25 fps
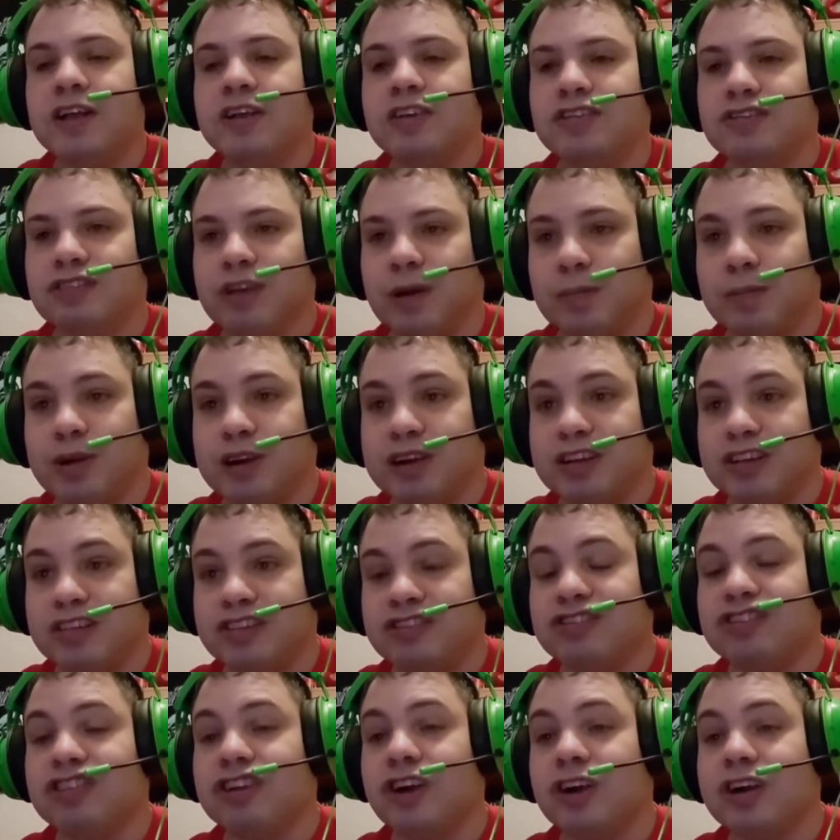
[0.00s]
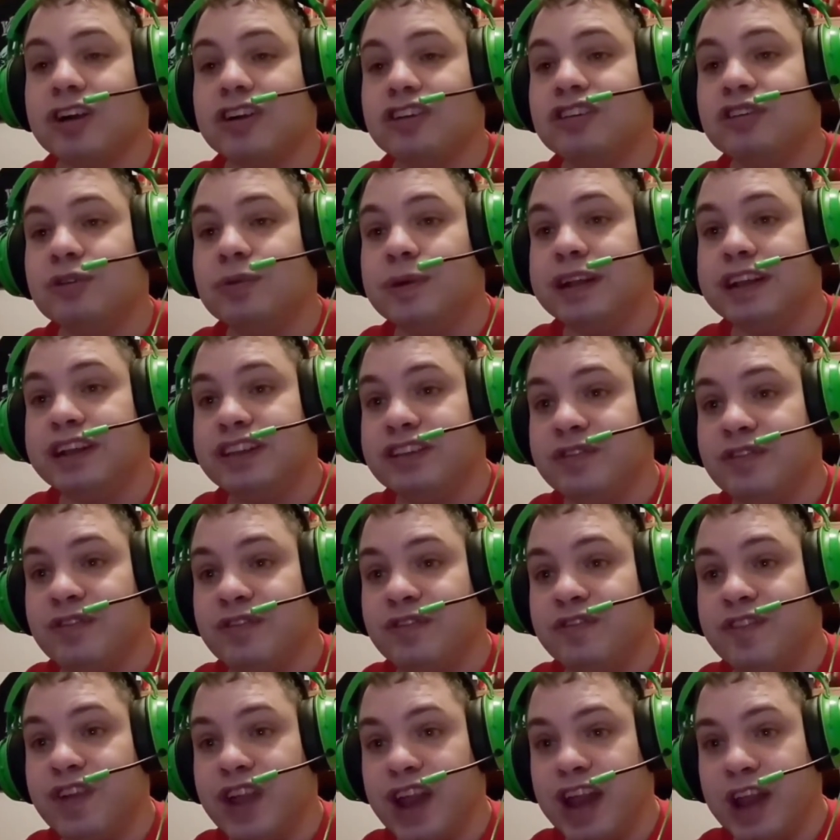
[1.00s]
So I'm gonna start doing
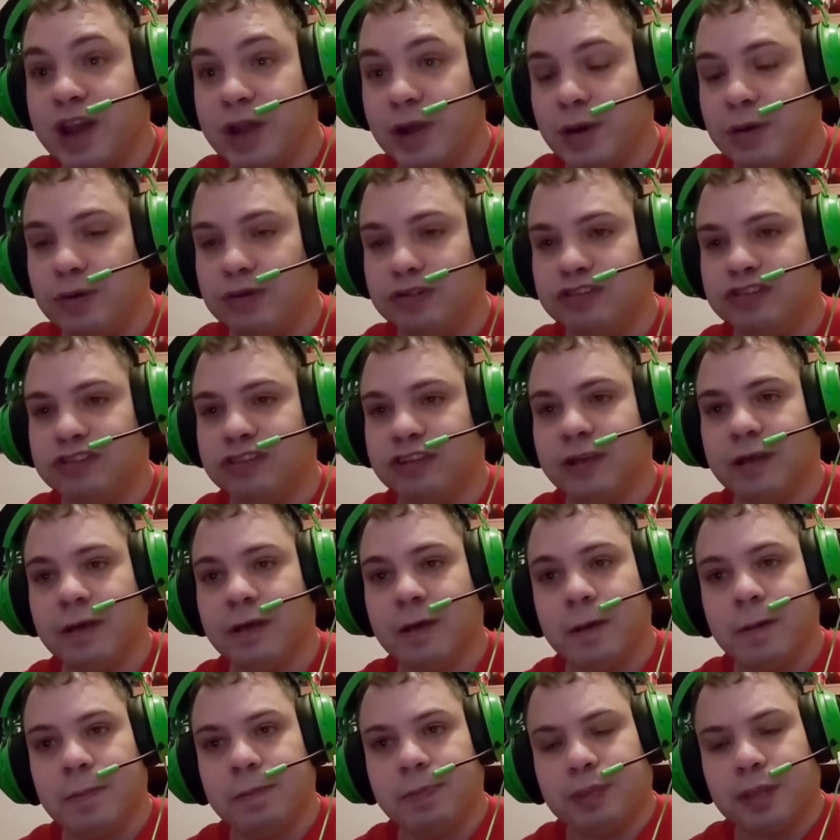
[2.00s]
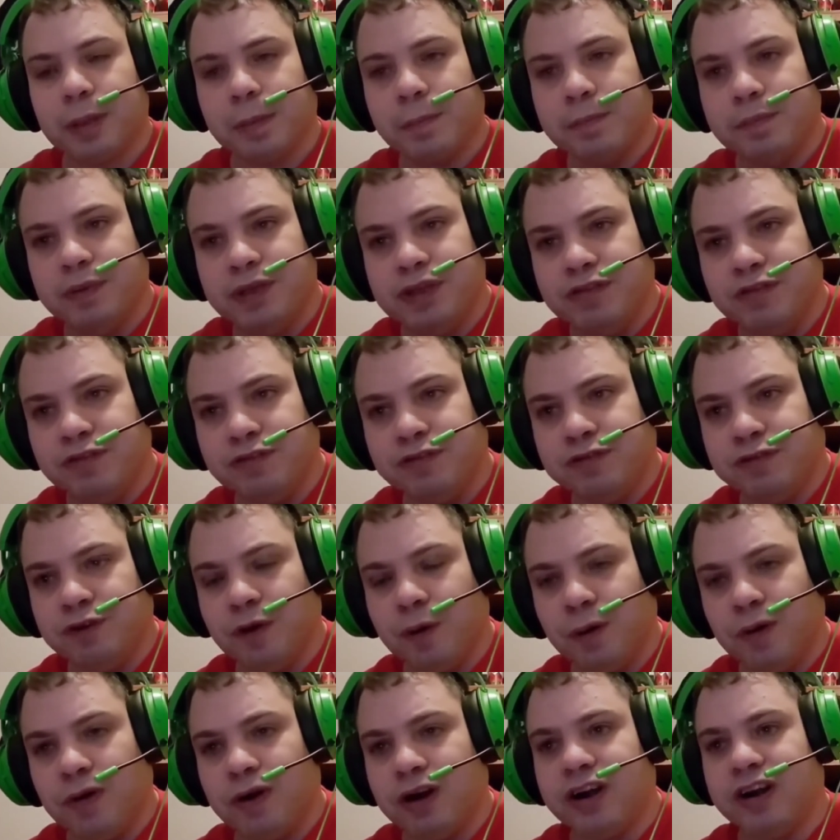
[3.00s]
videos
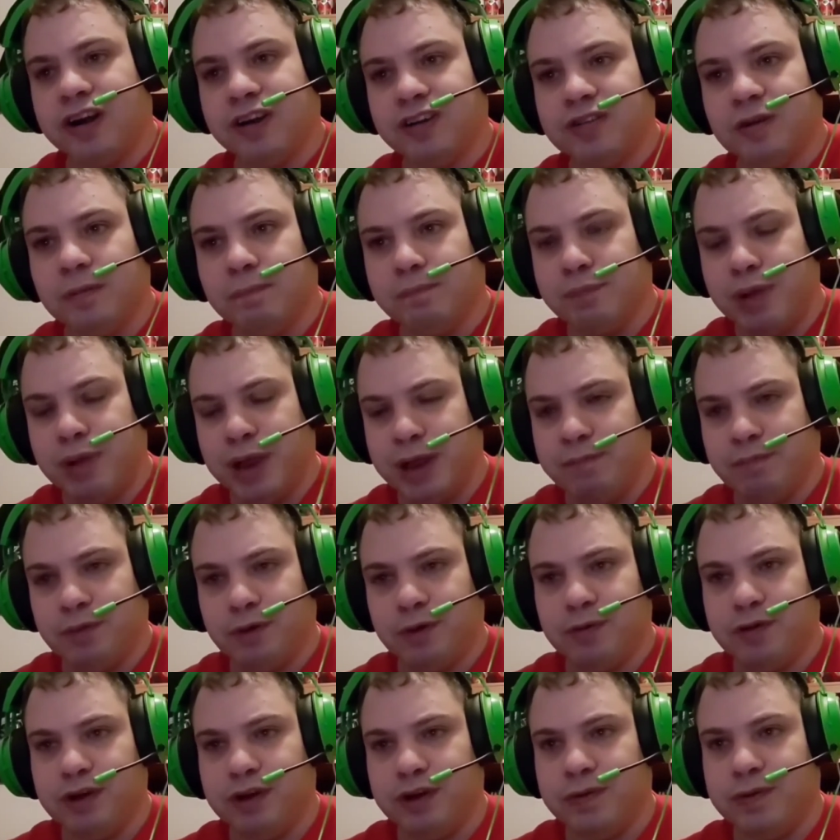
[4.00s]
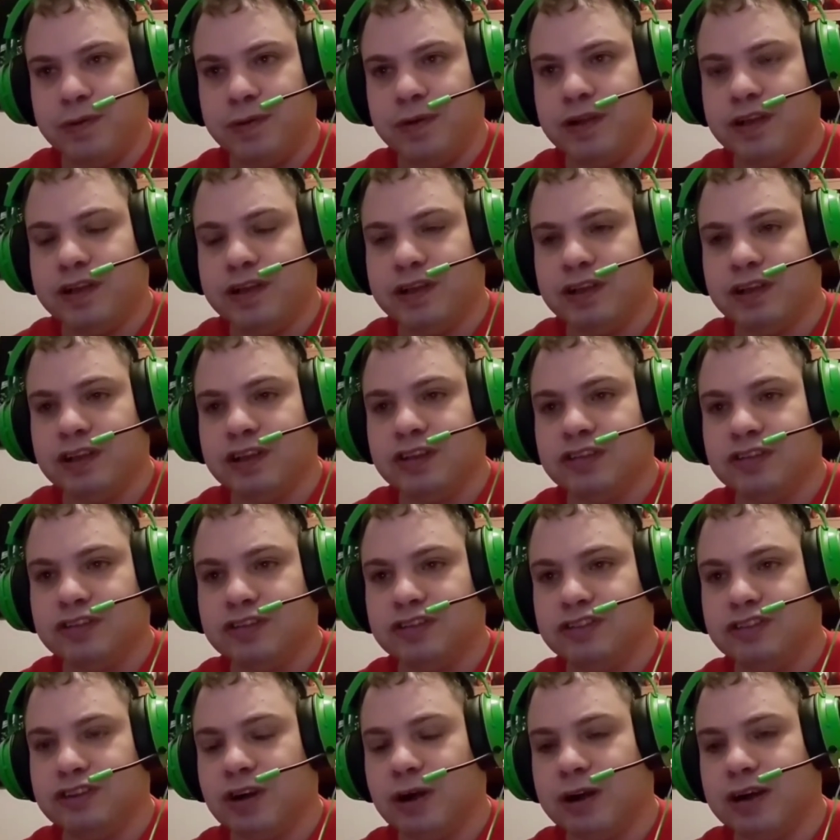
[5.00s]
before the pay-per-view
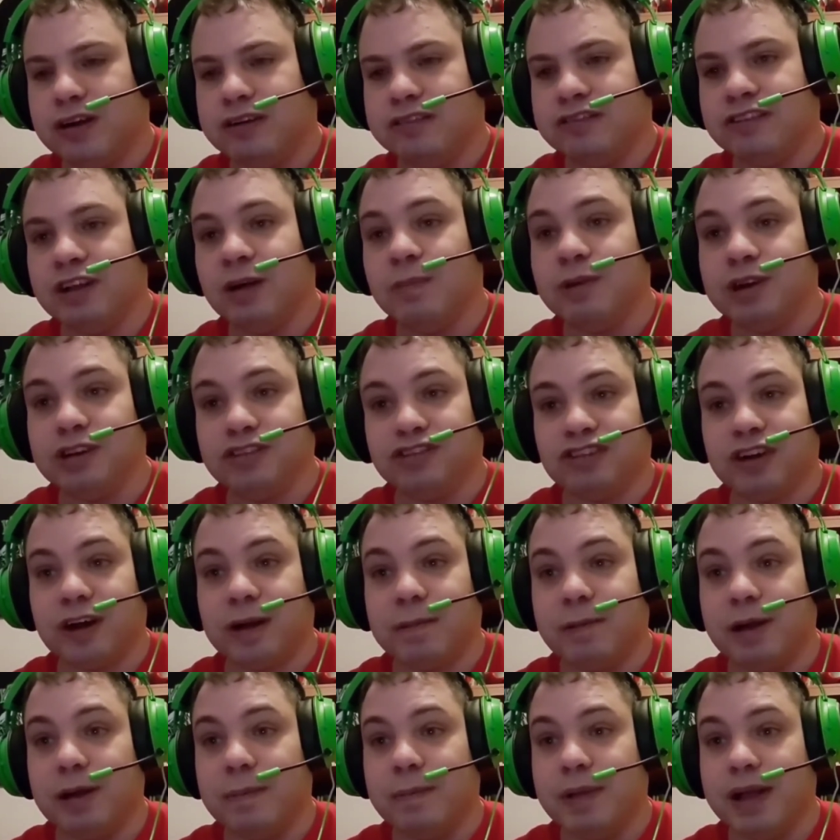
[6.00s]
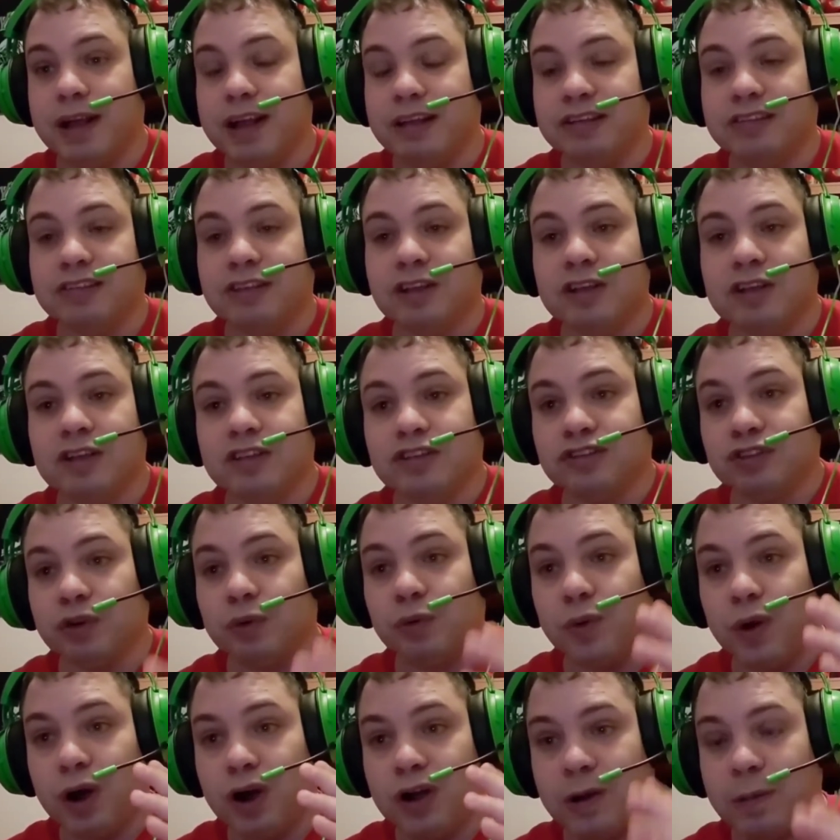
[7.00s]
starts. I'm gonna try my best. So
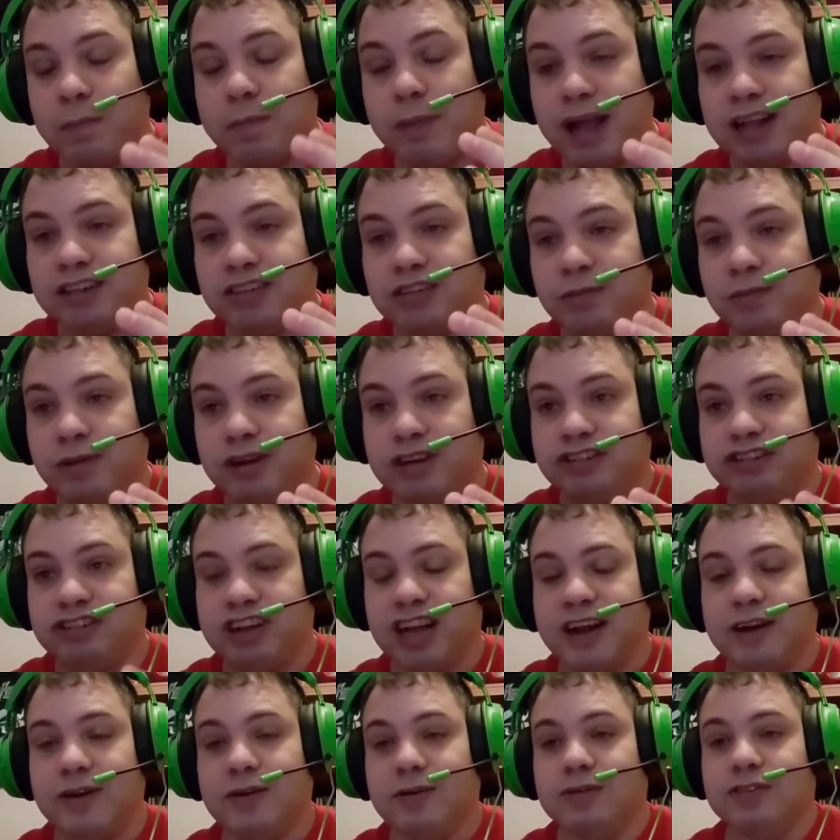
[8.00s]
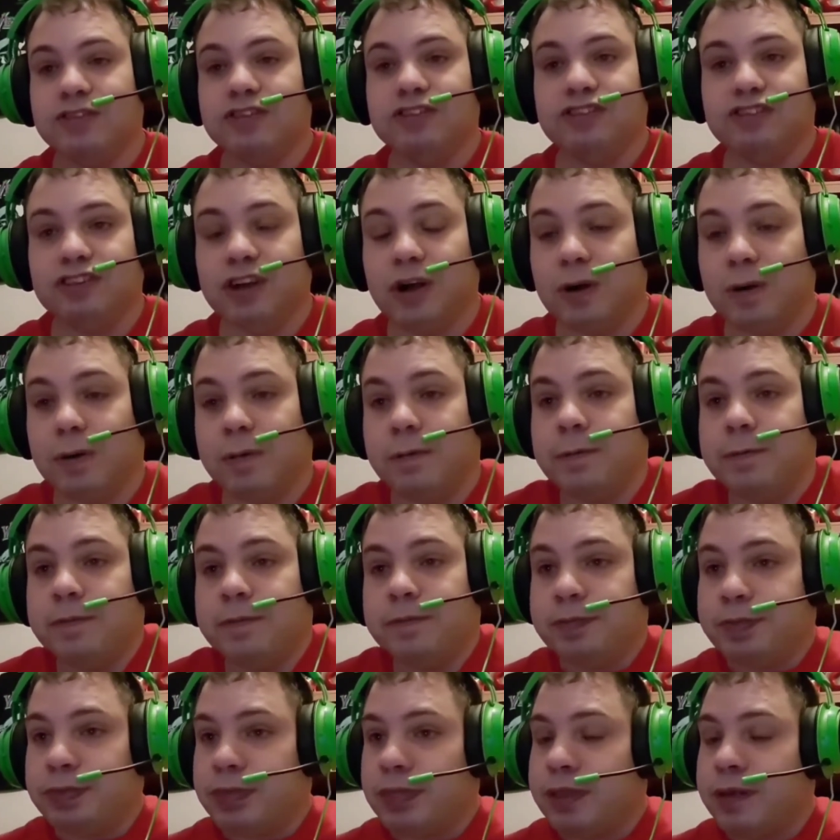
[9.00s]
welcome back to my channel. So
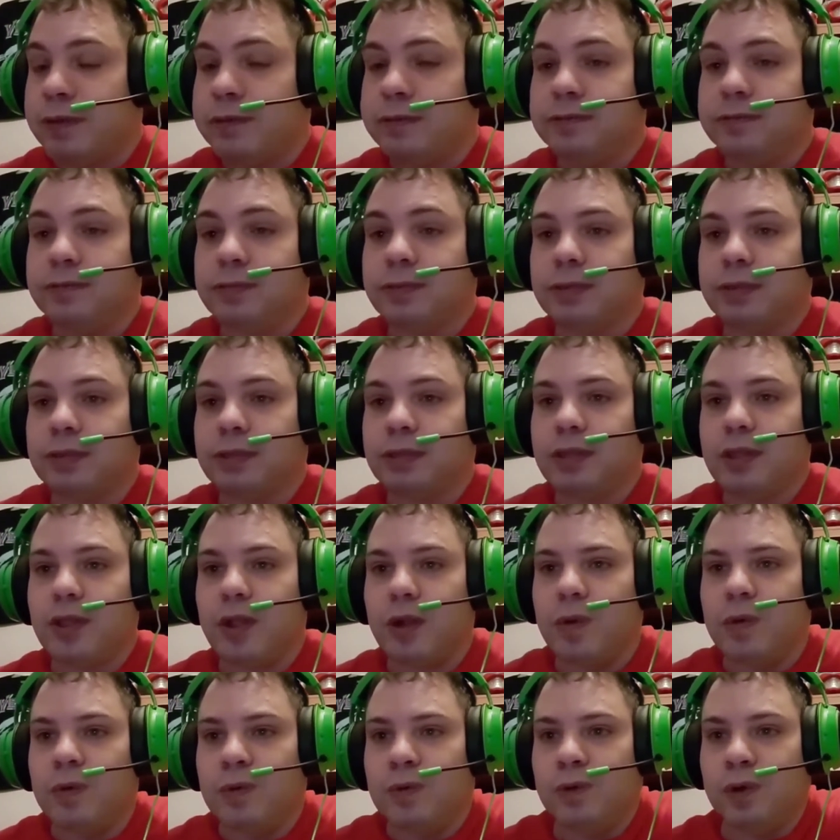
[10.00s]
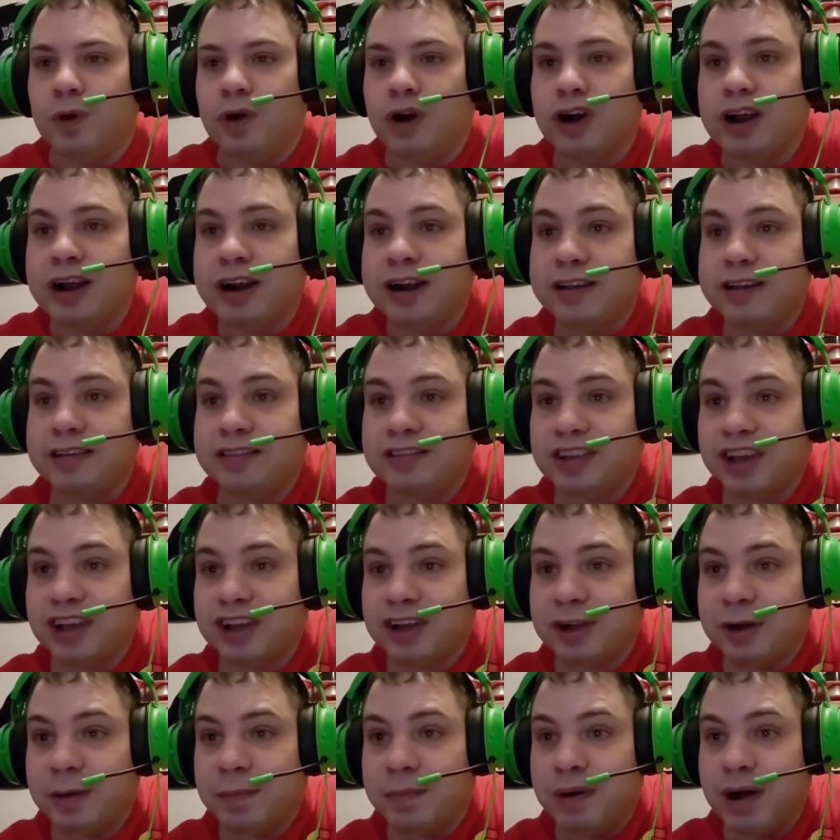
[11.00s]
we're gonna
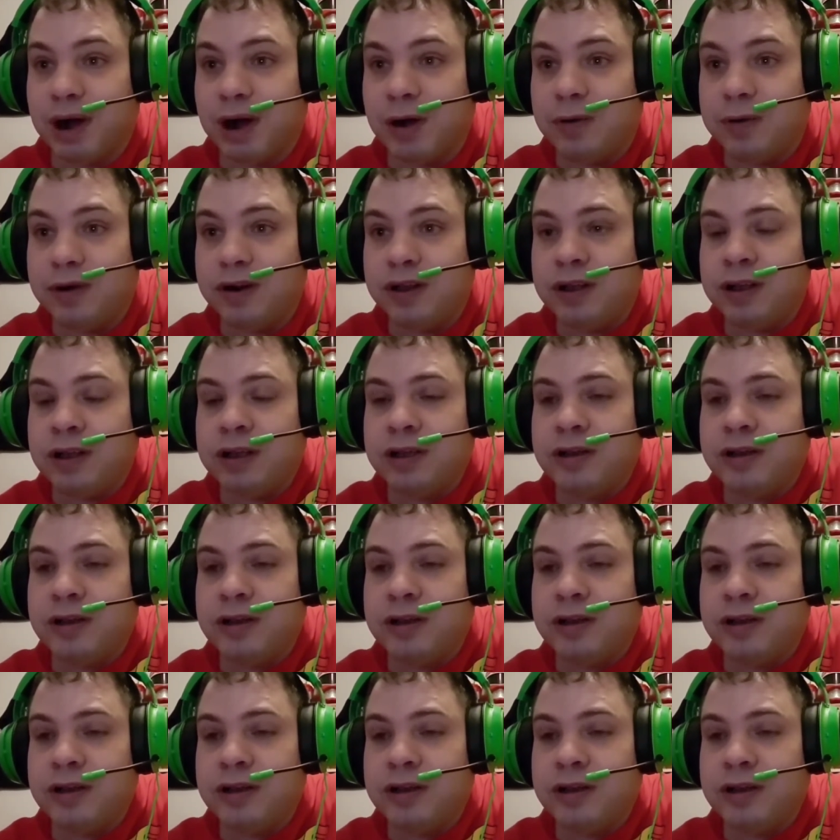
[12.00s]
talk about